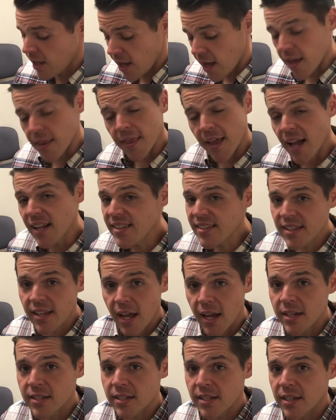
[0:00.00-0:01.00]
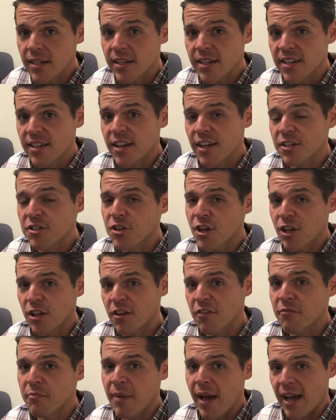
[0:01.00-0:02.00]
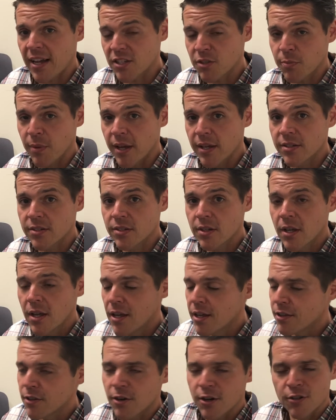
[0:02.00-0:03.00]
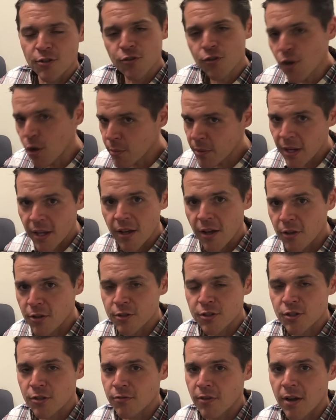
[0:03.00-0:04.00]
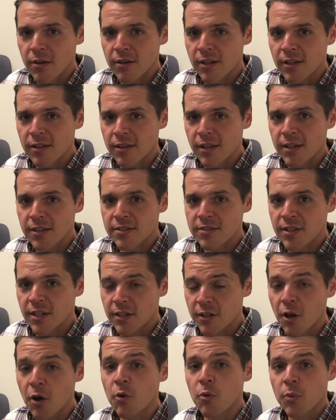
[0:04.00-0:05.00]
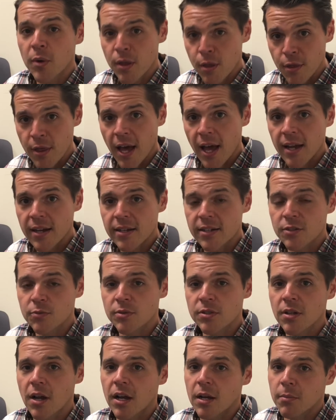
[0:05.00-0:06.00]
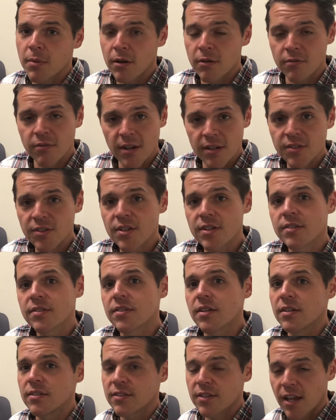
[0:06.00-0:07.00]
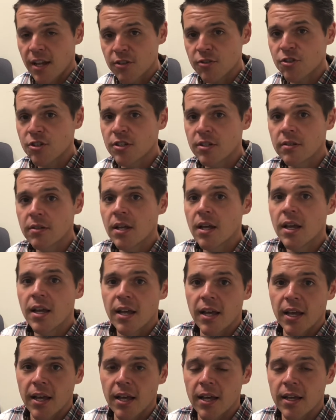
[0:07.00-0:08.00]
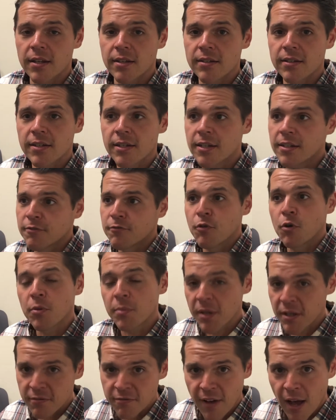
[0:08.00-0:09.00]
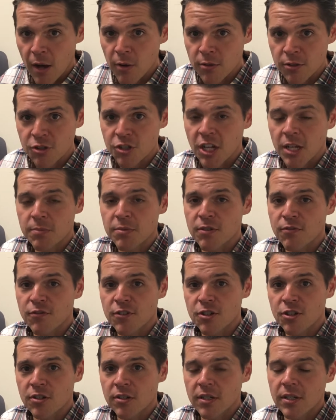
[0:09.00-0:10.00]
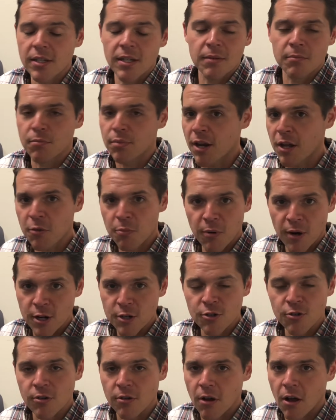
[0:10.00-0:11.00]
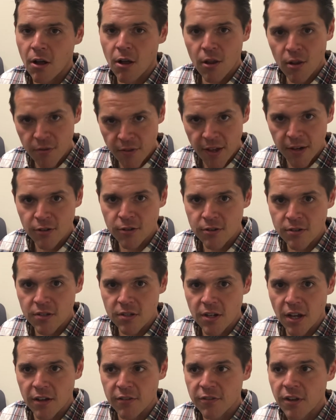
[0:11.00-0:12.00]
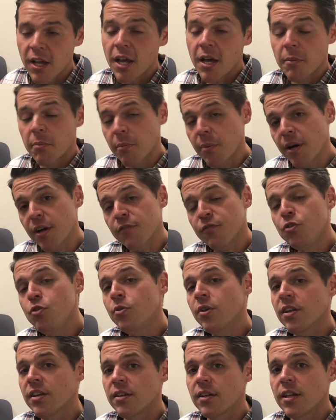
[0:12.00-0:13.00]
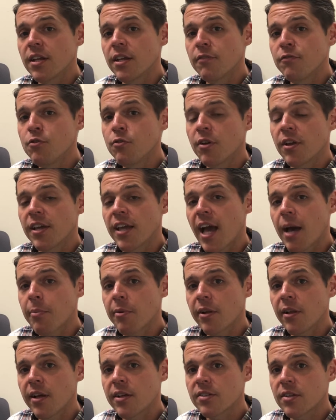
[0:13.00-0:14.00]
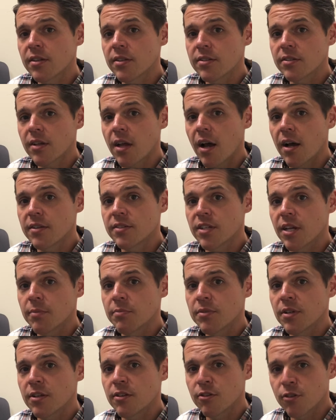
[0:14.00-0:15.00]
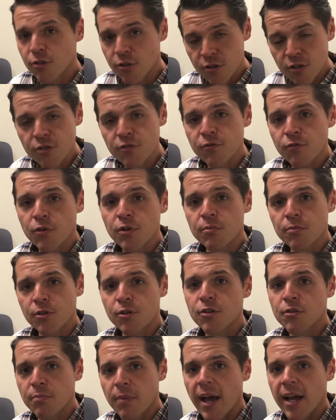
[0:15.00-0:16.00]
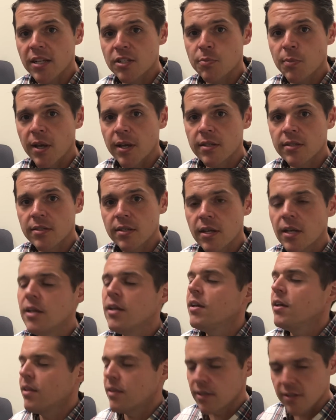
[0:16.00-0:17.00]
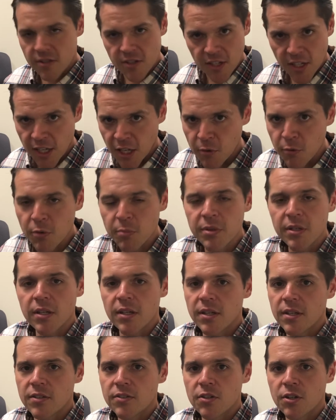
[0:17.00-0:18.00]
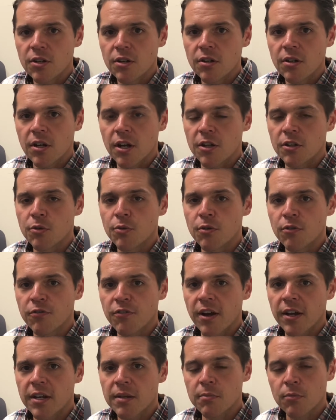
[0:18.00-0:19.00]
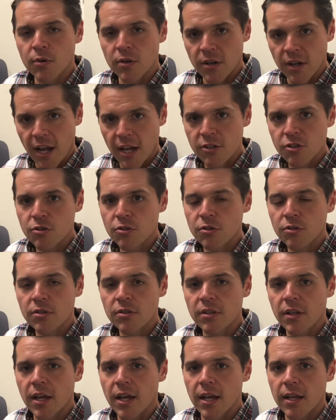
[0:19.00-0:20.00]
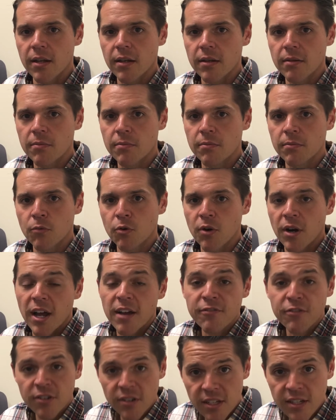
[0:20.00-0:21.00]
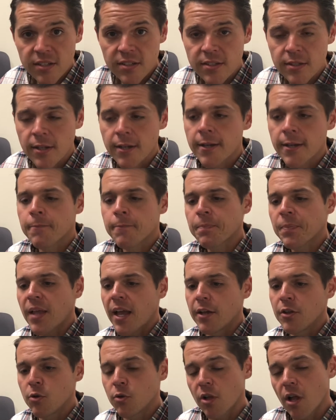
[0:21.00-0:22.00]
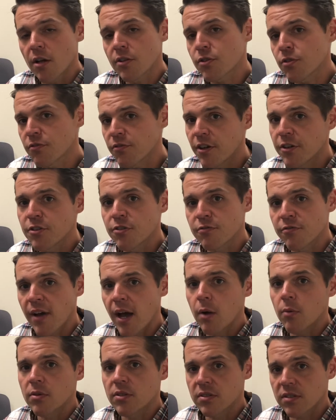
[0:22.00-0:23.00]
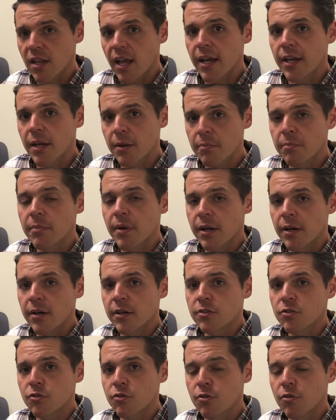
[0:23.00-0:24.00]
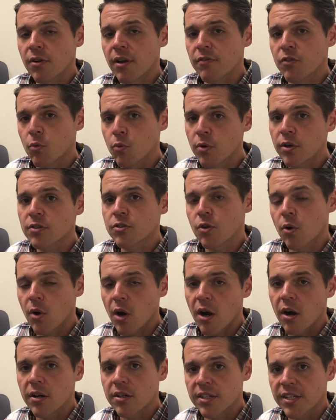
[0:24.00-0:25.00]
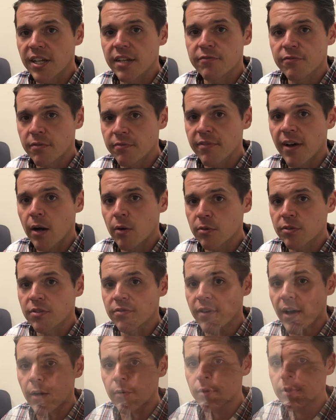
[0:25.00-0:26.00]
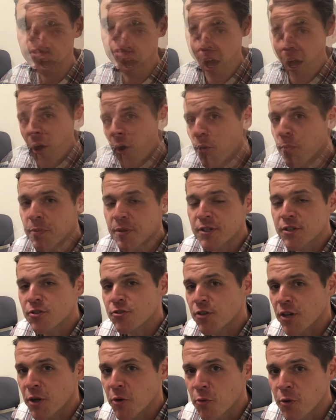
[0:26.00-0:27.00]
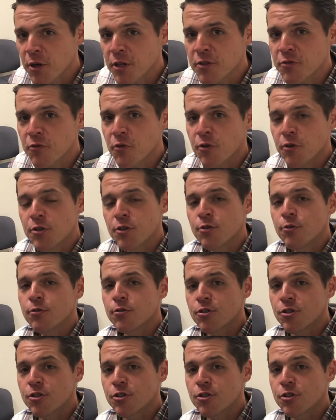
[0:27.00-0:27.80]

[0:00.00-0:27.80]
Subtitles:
And that's the idea in a nutshell of backspace. There are so many other surrounding things that go with that as we talk about resonance and tension and forming vowel shapes efficiently and breath pressure and all of that good stuff. But if you can capitalize on this concept and learn to form good backspace, the singing will be easier and you will find it more natural and more effortless. And you will also find your vowels line up better, so you don't have to work so hard to get from vowel to vowel. I hope this trick works for you.